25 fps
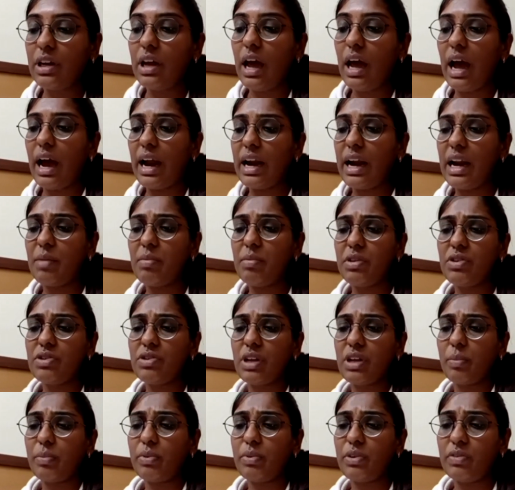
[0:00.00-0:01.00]
Adaptive
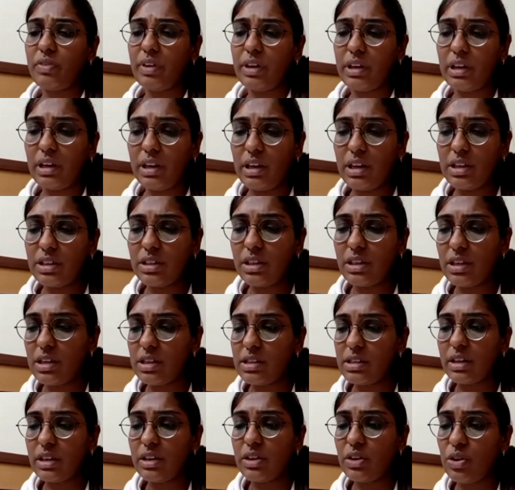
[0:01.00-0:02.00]
support ventilation is
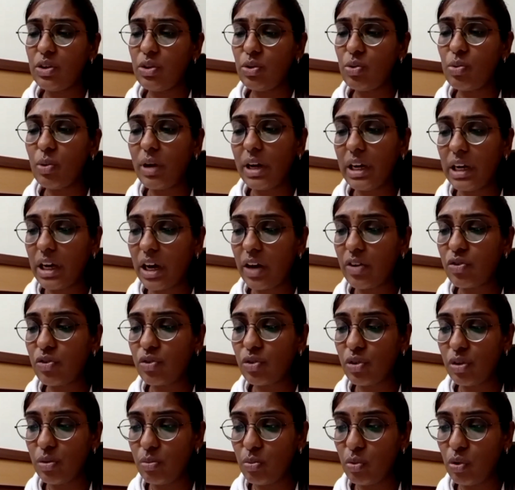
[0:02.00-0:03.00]
a dual
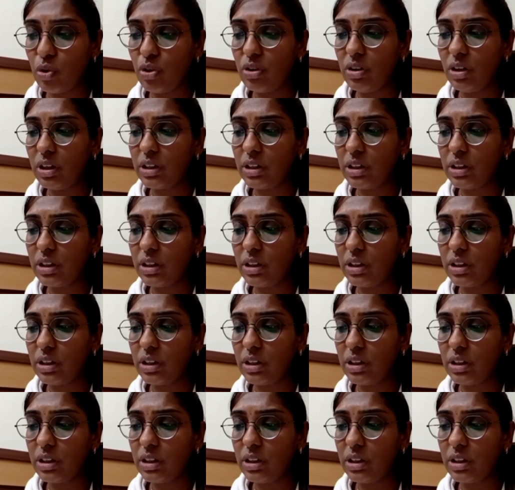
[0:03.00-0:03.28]
control mode